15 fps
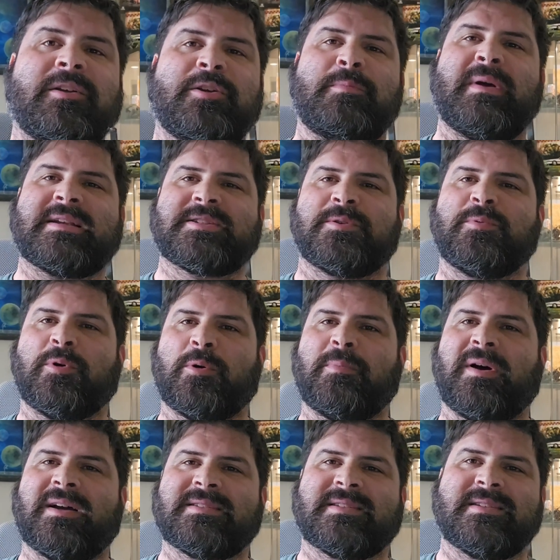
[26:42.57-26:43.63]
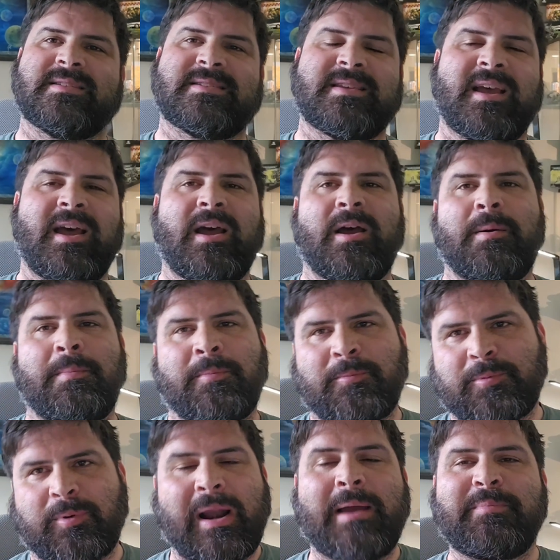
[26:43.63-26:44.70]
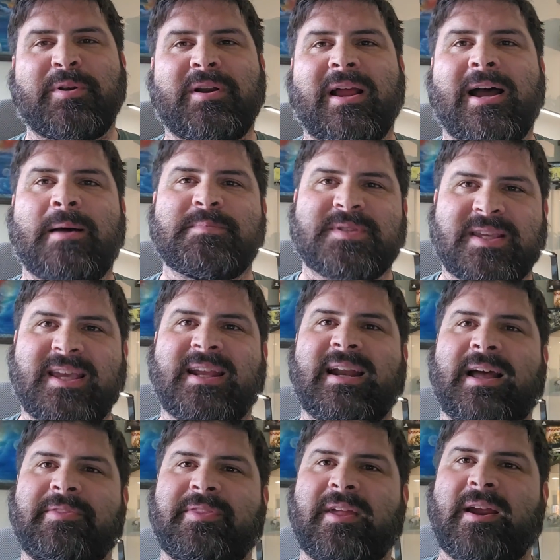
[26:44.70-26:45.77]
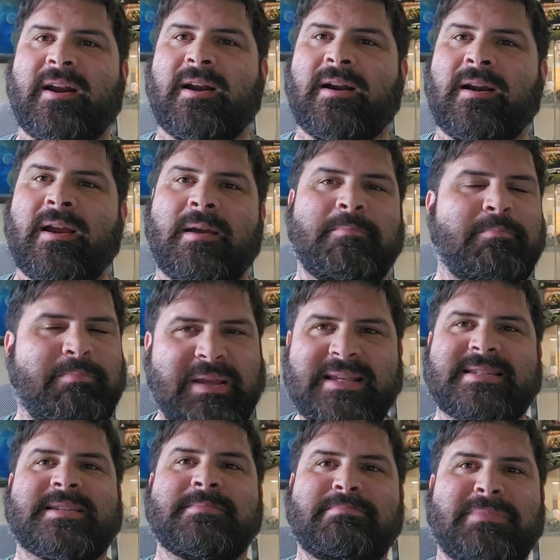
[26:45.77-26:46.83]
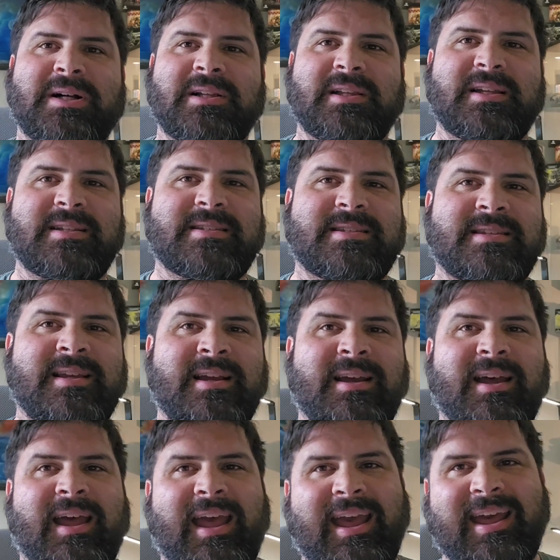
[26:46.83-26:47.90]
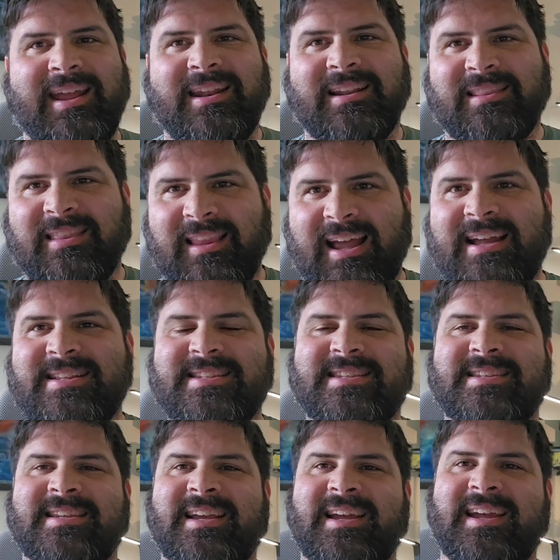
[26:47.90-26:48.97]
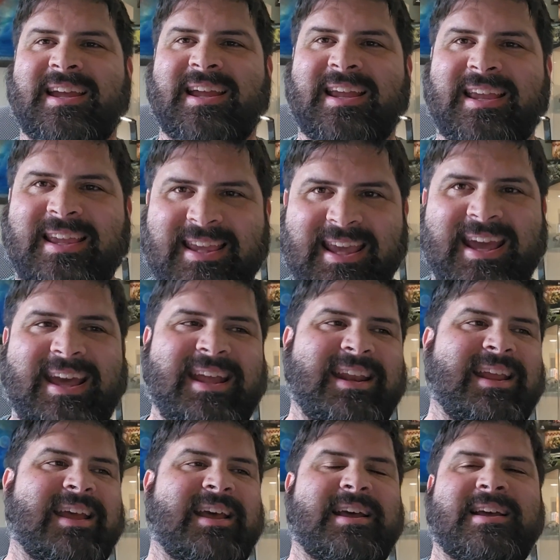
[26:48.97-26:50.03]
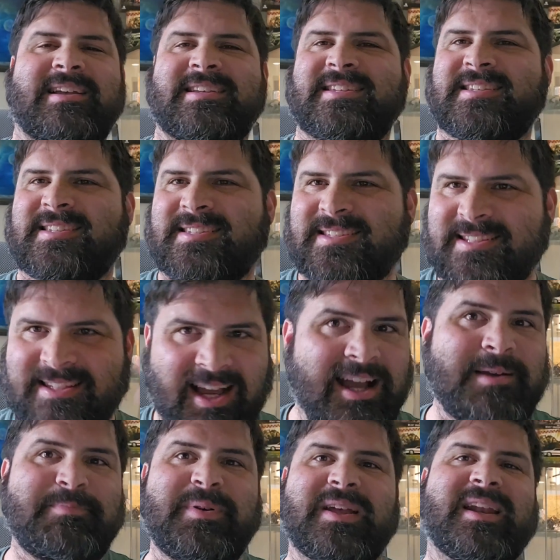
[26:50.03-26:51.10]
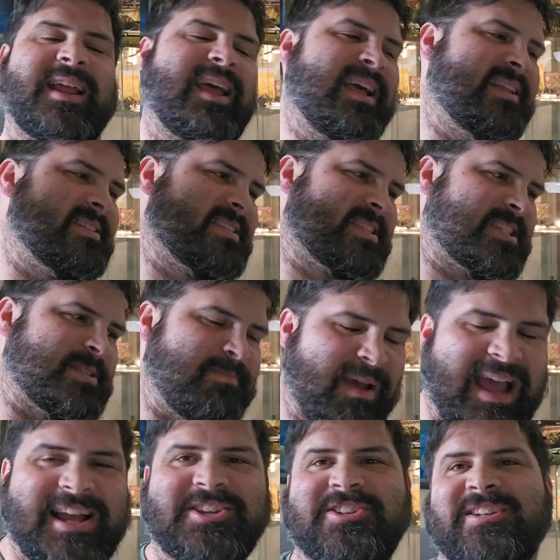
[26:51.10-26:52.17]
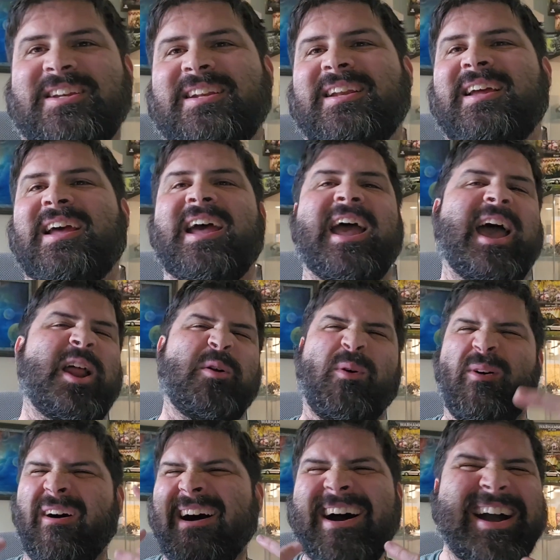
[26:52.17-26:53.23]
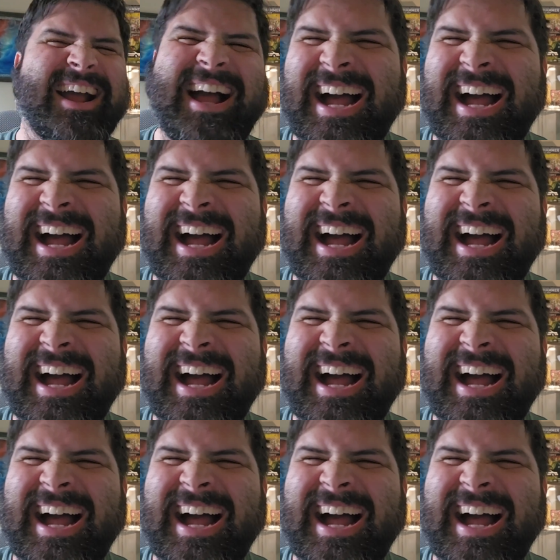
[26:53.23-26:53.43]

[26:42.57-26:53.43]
all you Mexican war bosses, grab your knobs, get out there, be some bullies, and let's get stomping and smashing and Waaagh